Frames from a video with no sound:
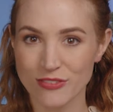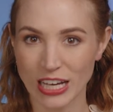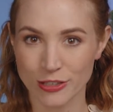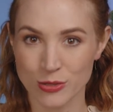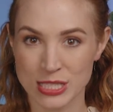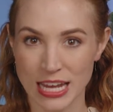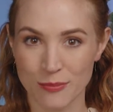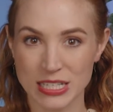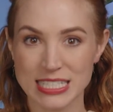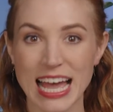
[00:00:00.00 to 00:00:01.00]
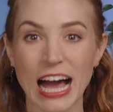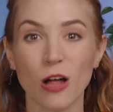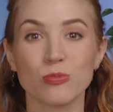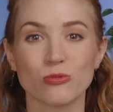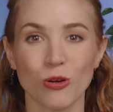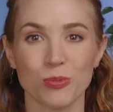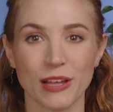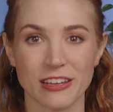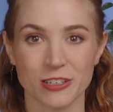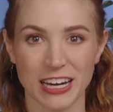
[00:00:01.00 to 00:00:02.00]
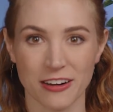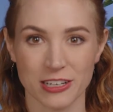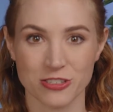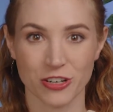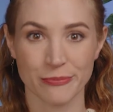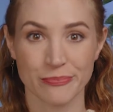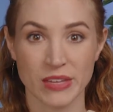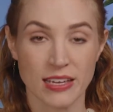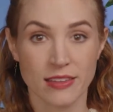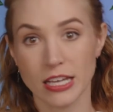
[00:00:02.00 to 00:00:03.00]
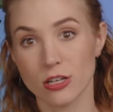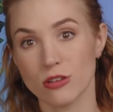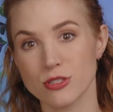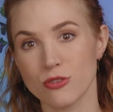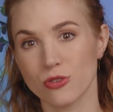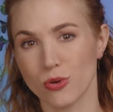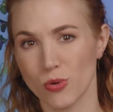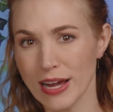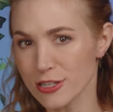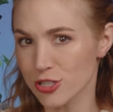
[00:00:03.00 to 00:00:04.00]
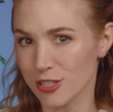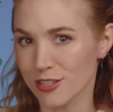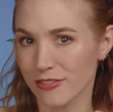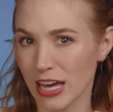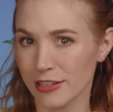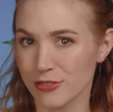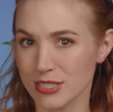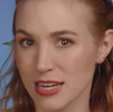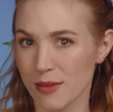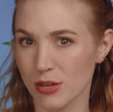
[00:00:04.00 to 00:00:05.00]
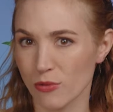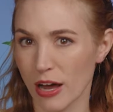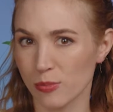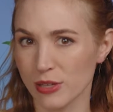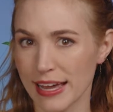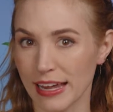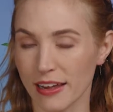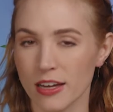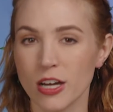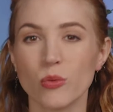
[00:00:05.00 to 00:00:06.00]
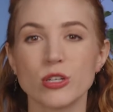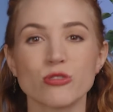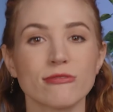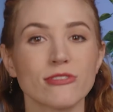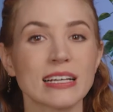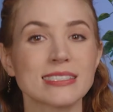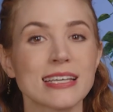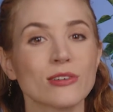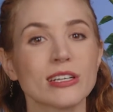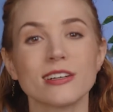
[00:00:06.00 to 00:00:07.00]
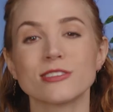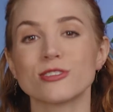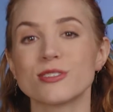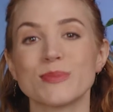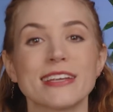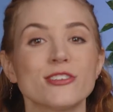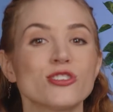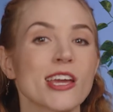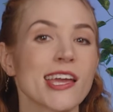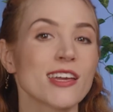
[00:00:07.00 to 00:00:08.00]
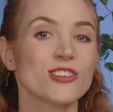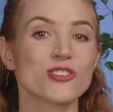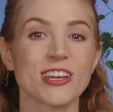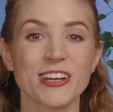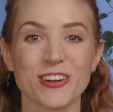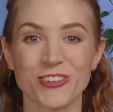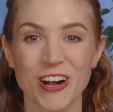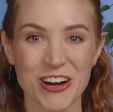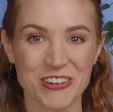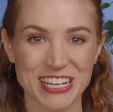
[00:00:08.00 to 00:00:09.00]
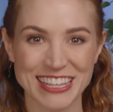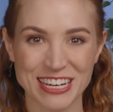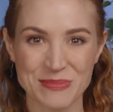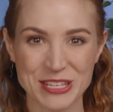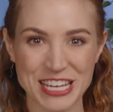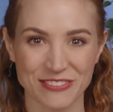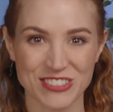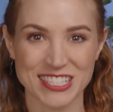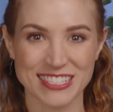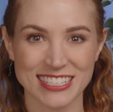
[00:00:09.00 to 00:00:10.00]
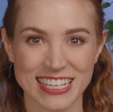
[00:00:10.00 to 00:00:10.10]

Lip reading: the value statement to help roleplay their character. They can also question the value statement while playing, which reflects how characters might change and grow in their beliefs.